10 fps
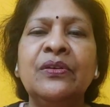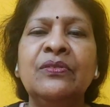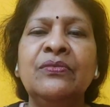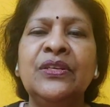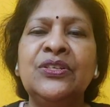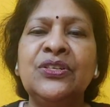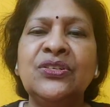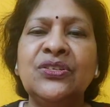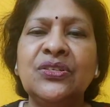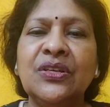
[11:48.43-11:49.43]
which
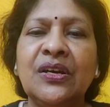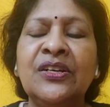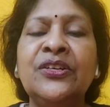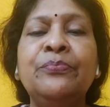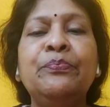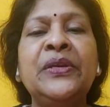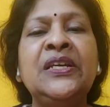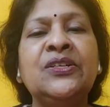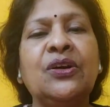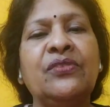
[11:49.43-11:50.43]
is a
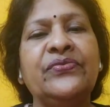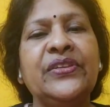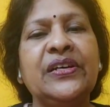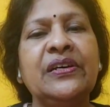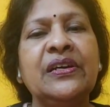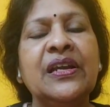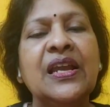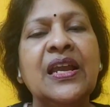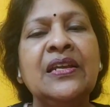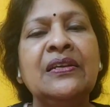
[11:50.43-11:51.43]
repeat of the
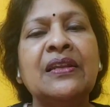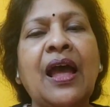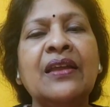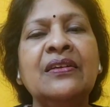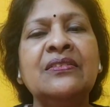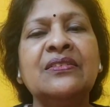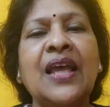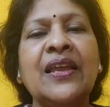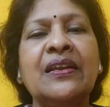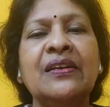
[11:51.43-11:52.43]
entire
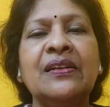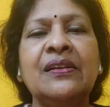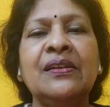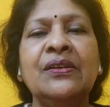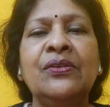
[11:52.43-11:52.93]
cycle